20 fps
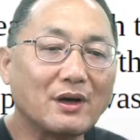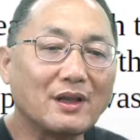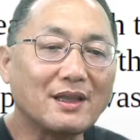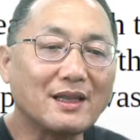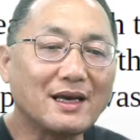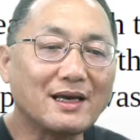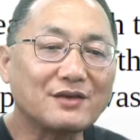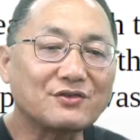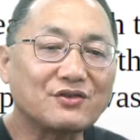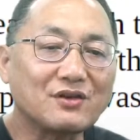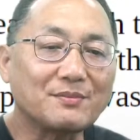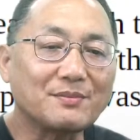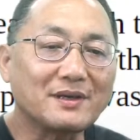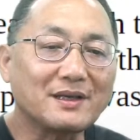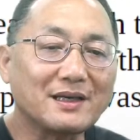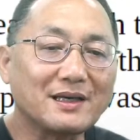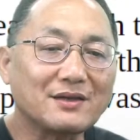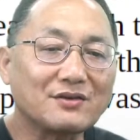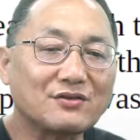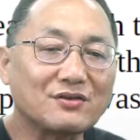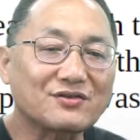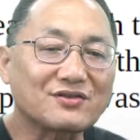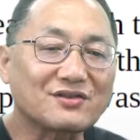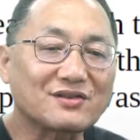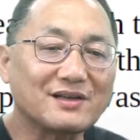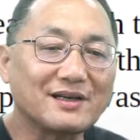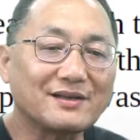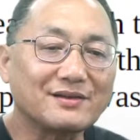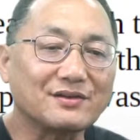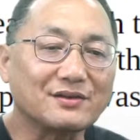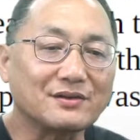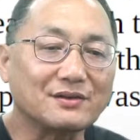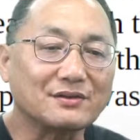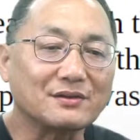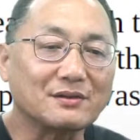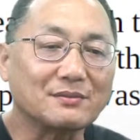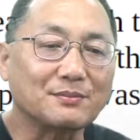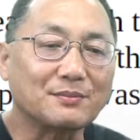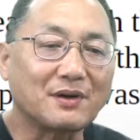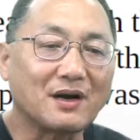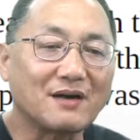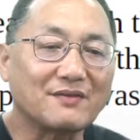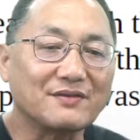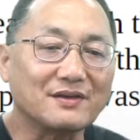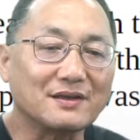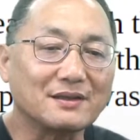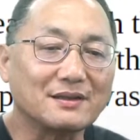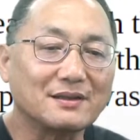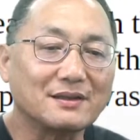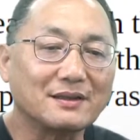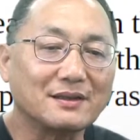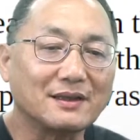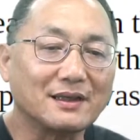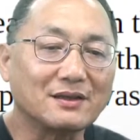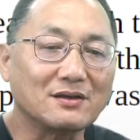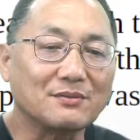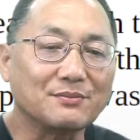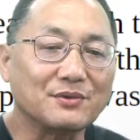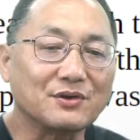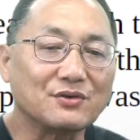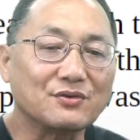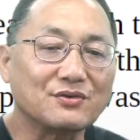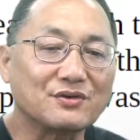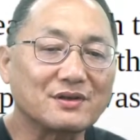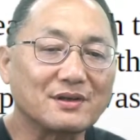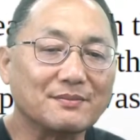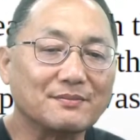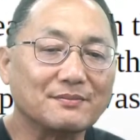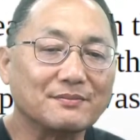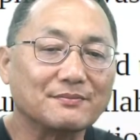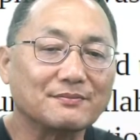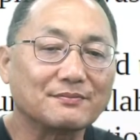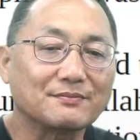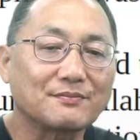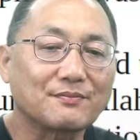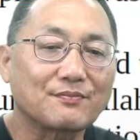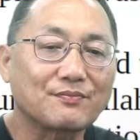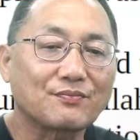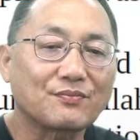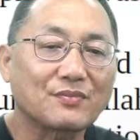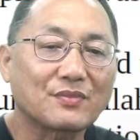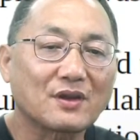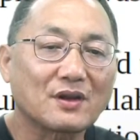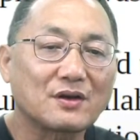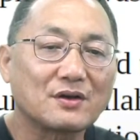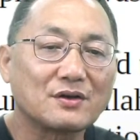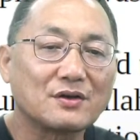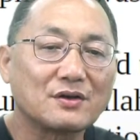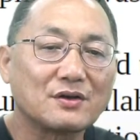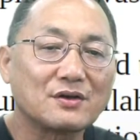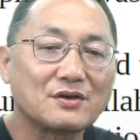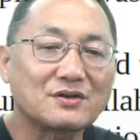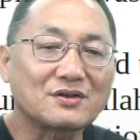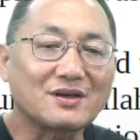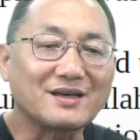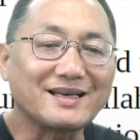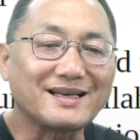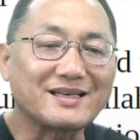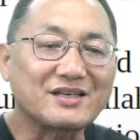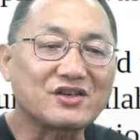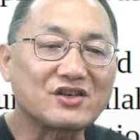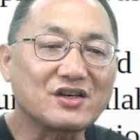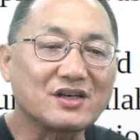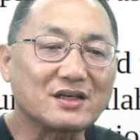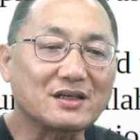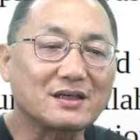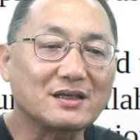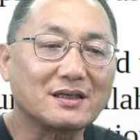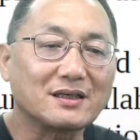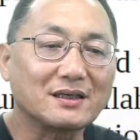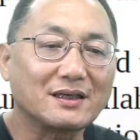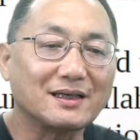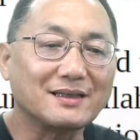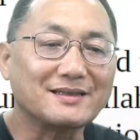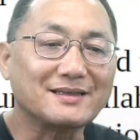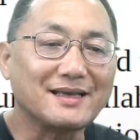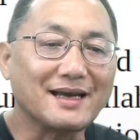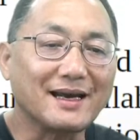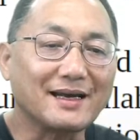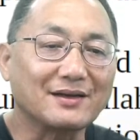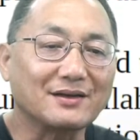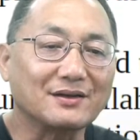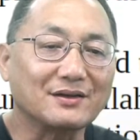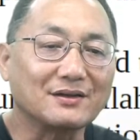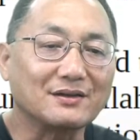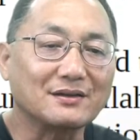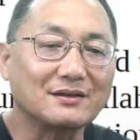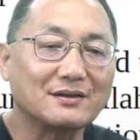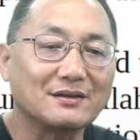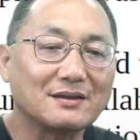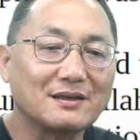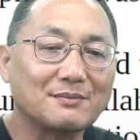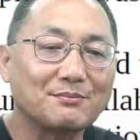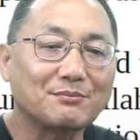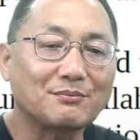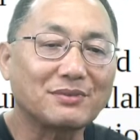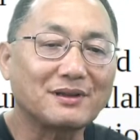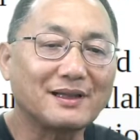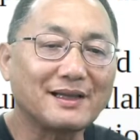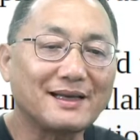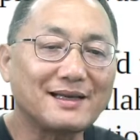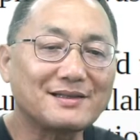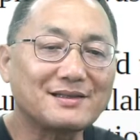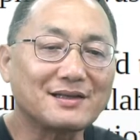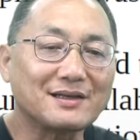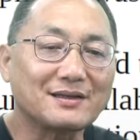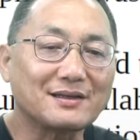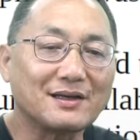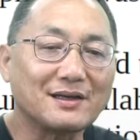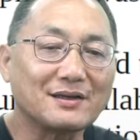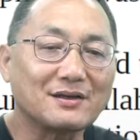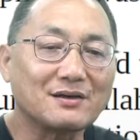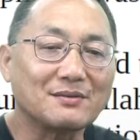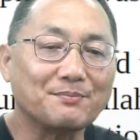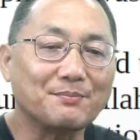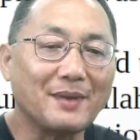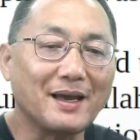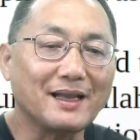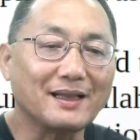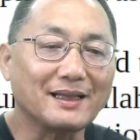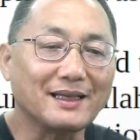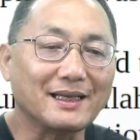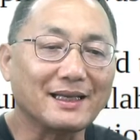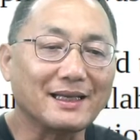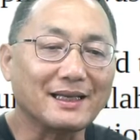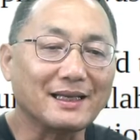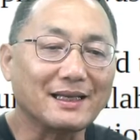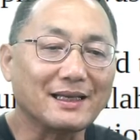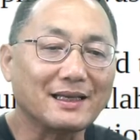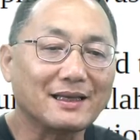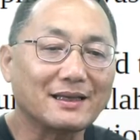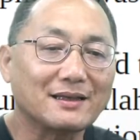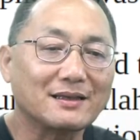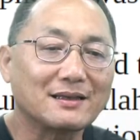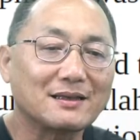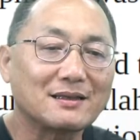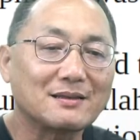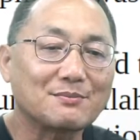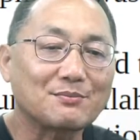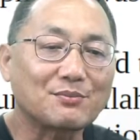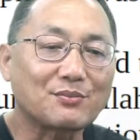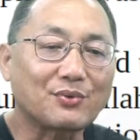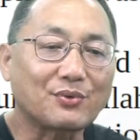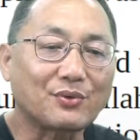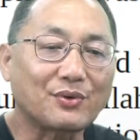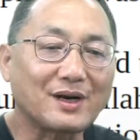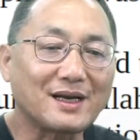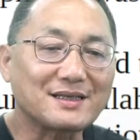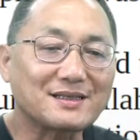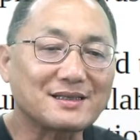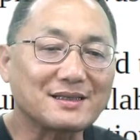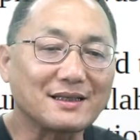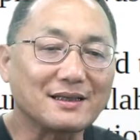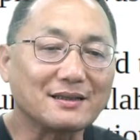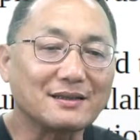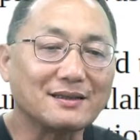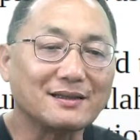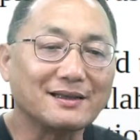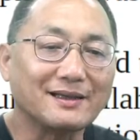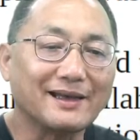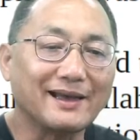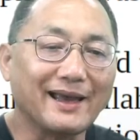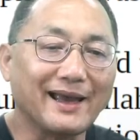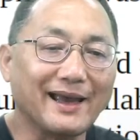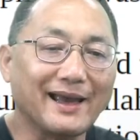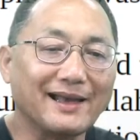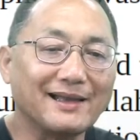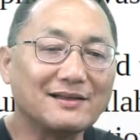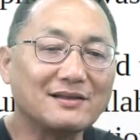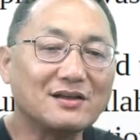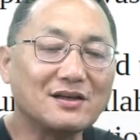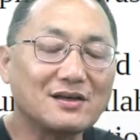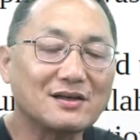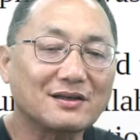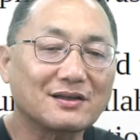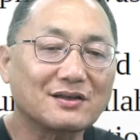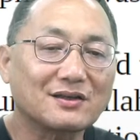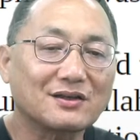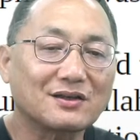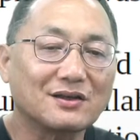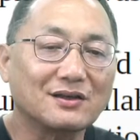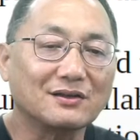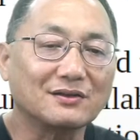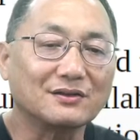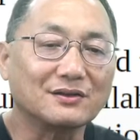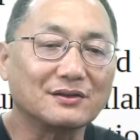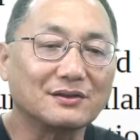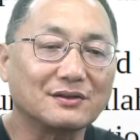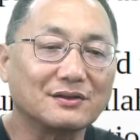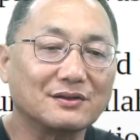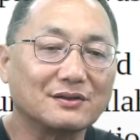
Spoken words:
night she began to slander the Prophet and abuse him. So he took a dagger, placed it in her belly, pressed it, and killed her.